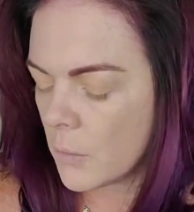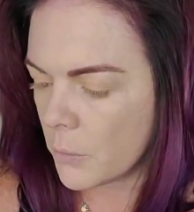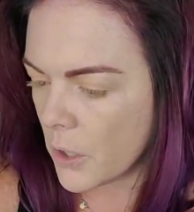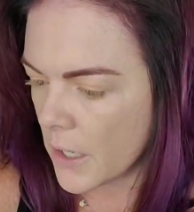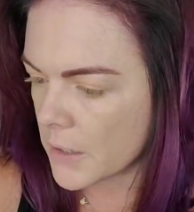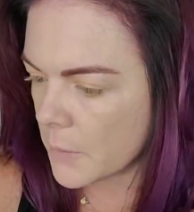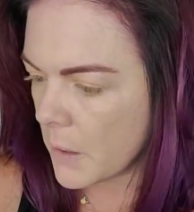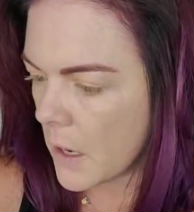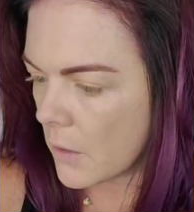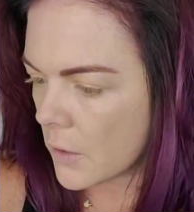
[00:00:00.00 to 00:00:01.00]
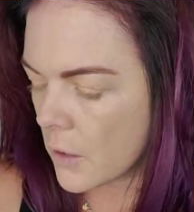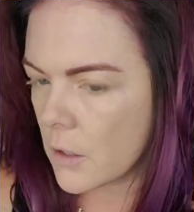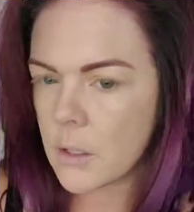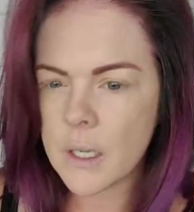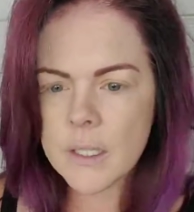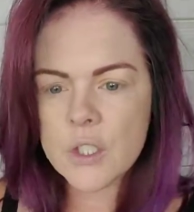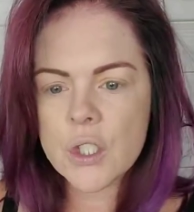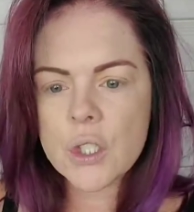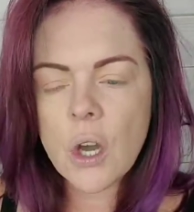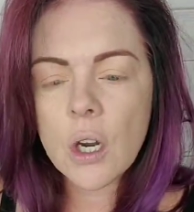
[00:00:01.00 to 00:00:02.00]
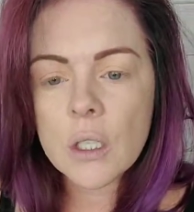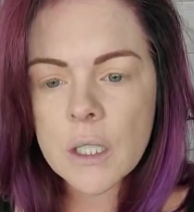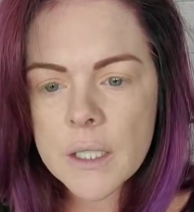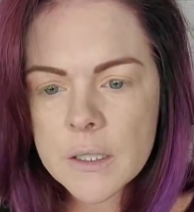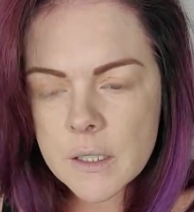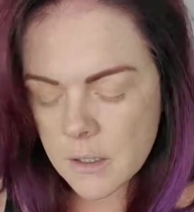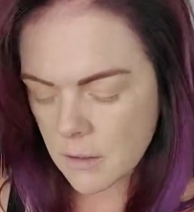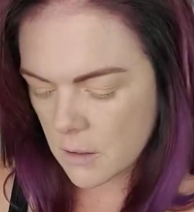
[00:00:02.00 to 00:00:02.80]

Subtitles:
pressed powder in Scarlet,